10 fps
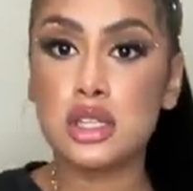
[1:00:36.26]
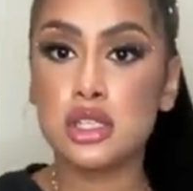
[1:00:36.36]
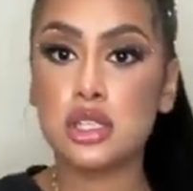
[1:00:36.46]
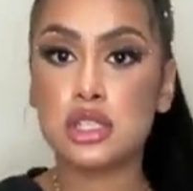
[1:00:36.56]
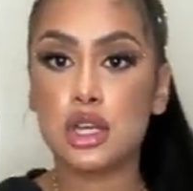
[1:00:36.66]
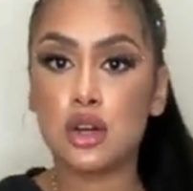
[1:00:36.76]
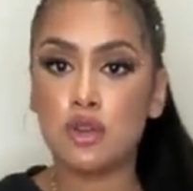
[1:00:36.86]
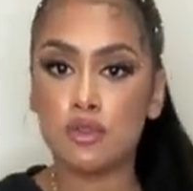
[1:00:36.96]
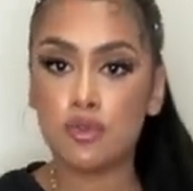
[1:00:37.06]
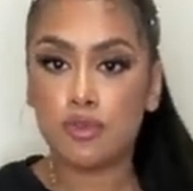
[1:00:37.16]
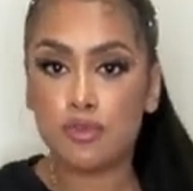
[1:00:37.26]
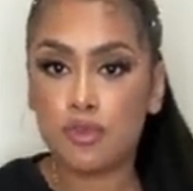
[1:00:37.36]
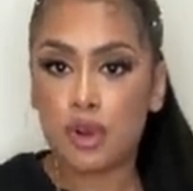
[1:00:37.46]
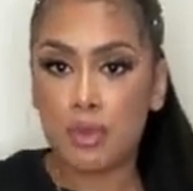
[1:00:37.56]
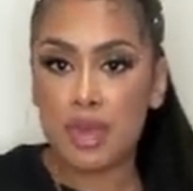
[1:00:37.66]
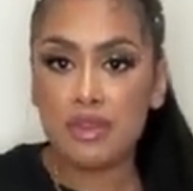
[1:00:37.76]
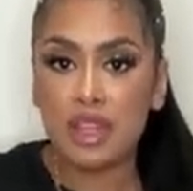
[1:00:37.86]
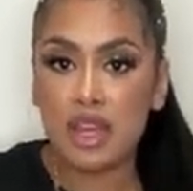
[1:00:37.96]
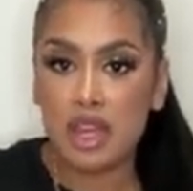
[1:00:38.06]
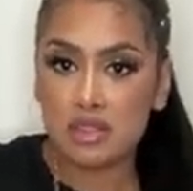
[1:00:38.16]
So from
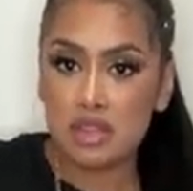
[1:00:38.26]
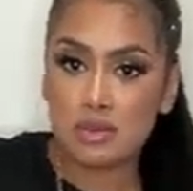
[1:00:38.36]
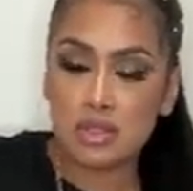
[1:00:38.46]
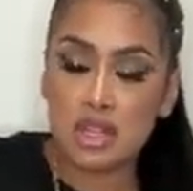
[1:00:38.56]
everything else, I was